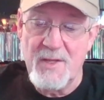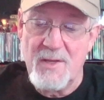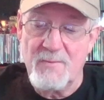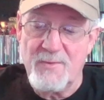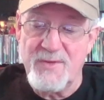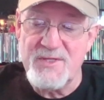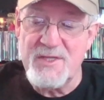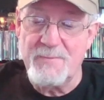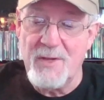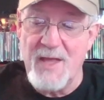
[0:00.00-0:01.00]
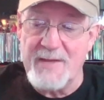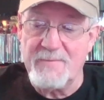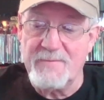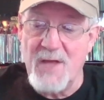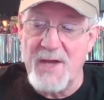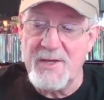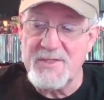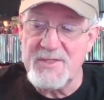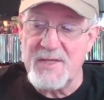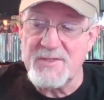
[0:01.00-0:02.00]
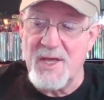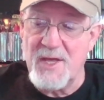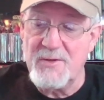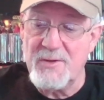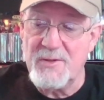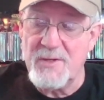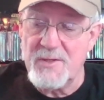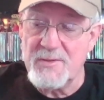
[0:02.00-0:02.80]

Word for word: But this simple act of kindness has under,